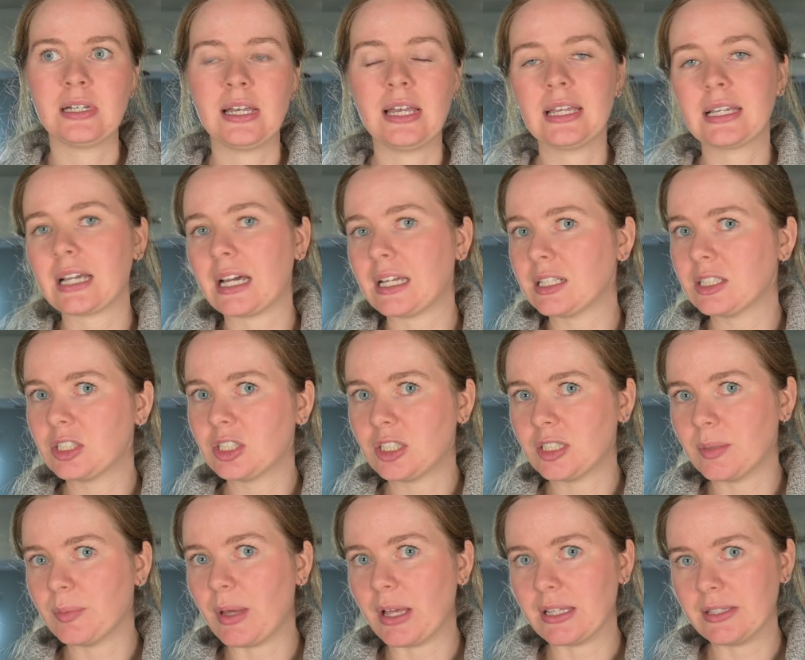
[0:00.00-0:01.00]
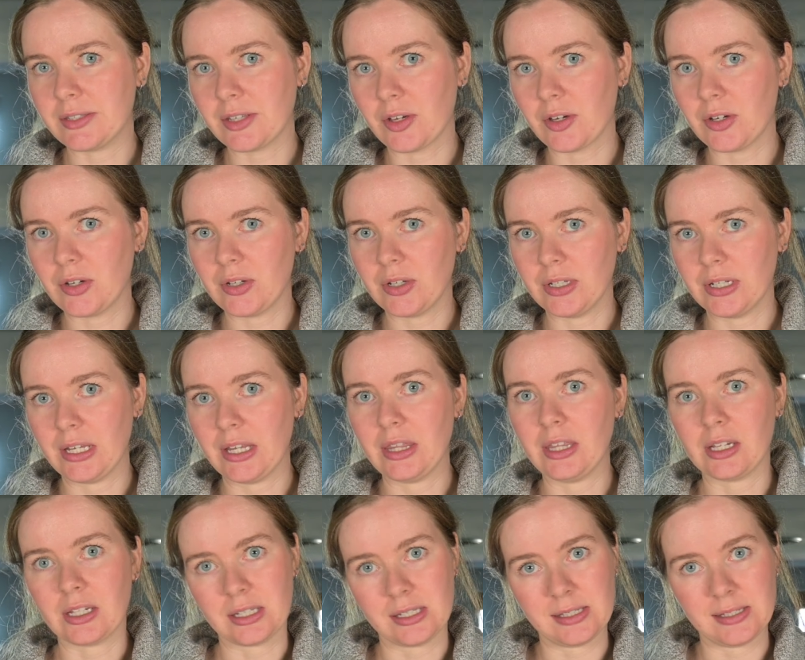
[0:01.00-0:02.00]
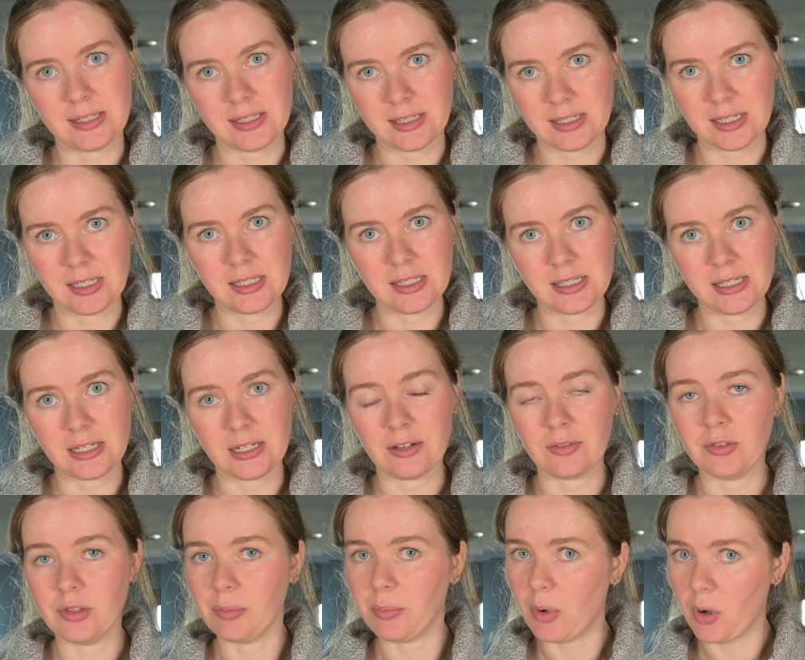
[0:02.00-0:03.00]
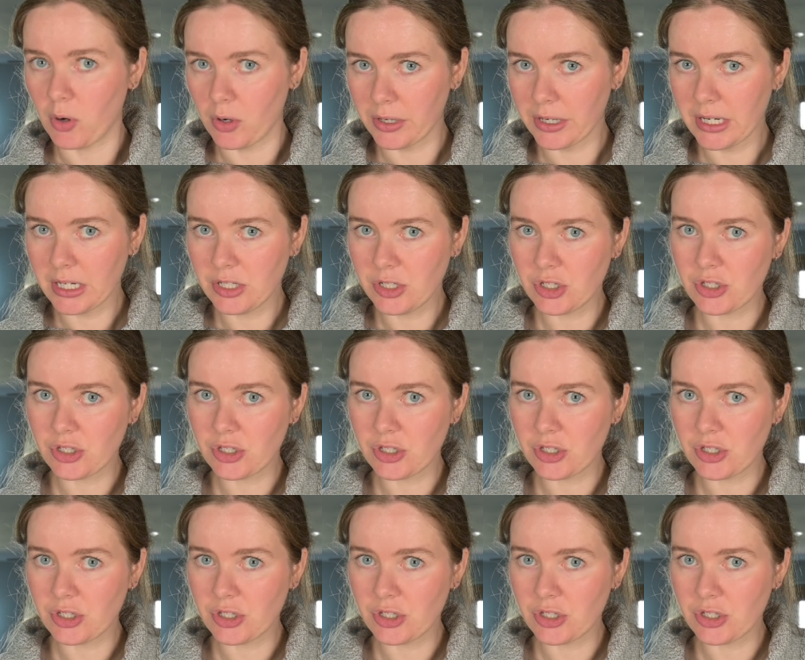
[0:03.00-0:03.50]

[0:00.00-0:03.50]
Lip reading: It kind of just depends on the consistency of the porridge.